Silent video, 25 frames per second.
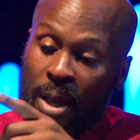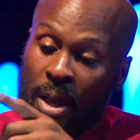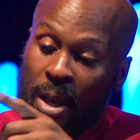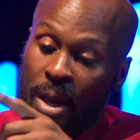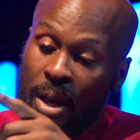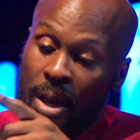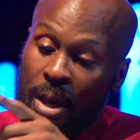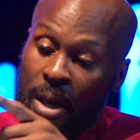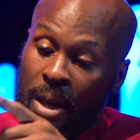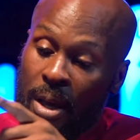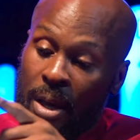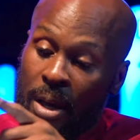
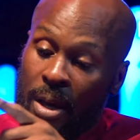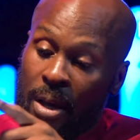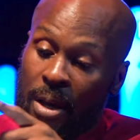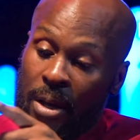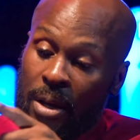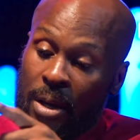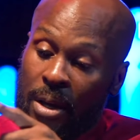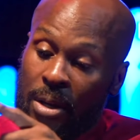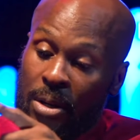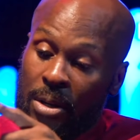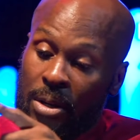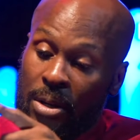
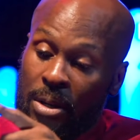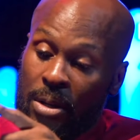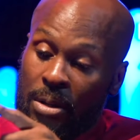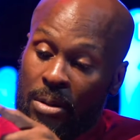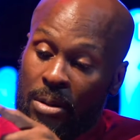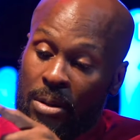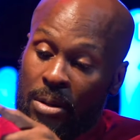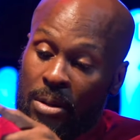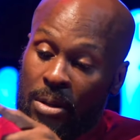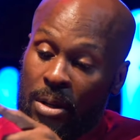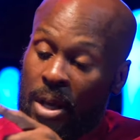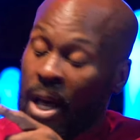And
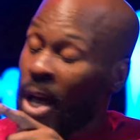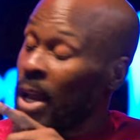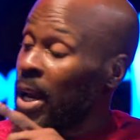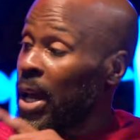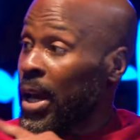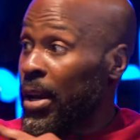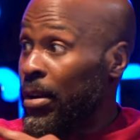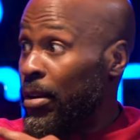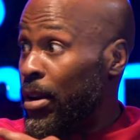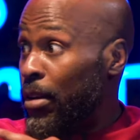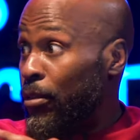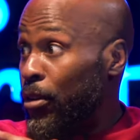
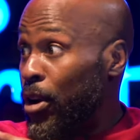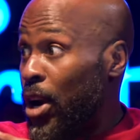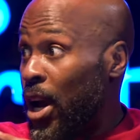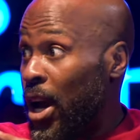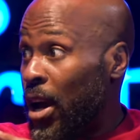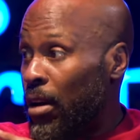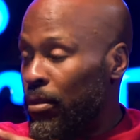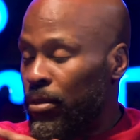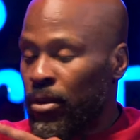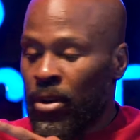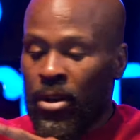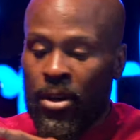I never
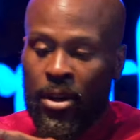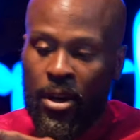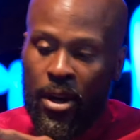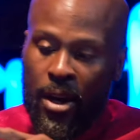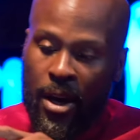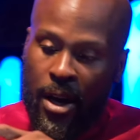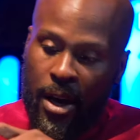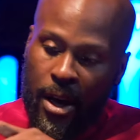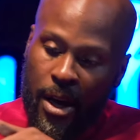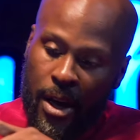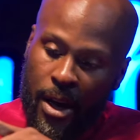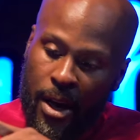have.
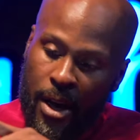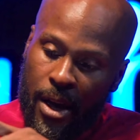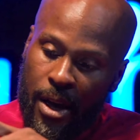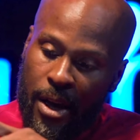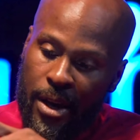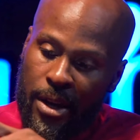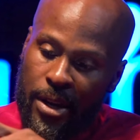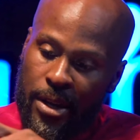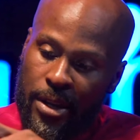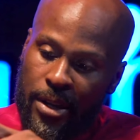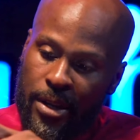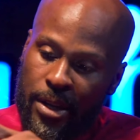
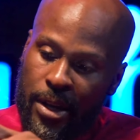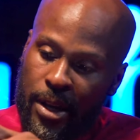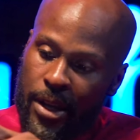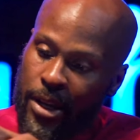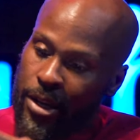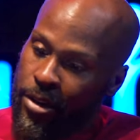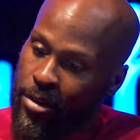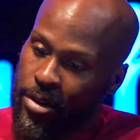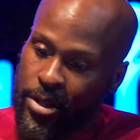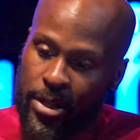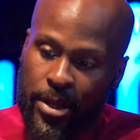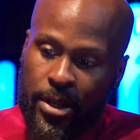The
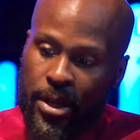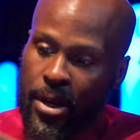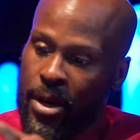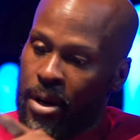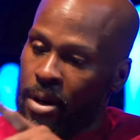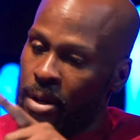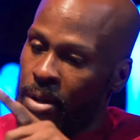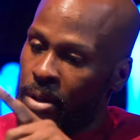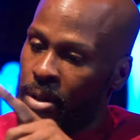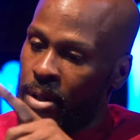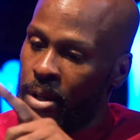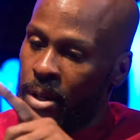
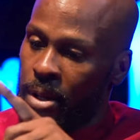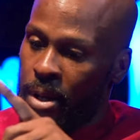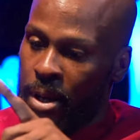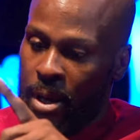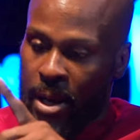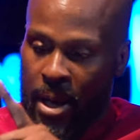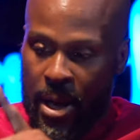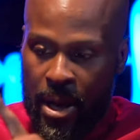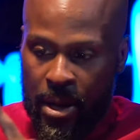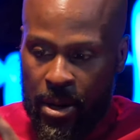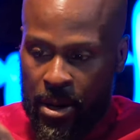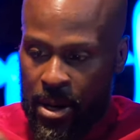critical,
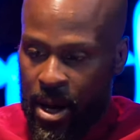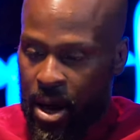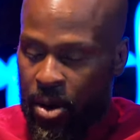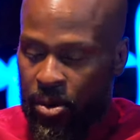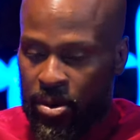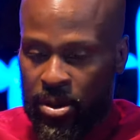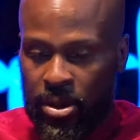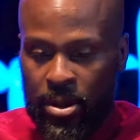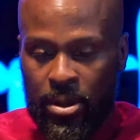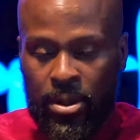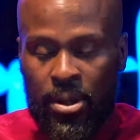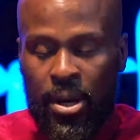and
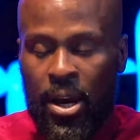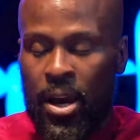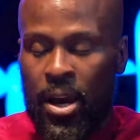now is the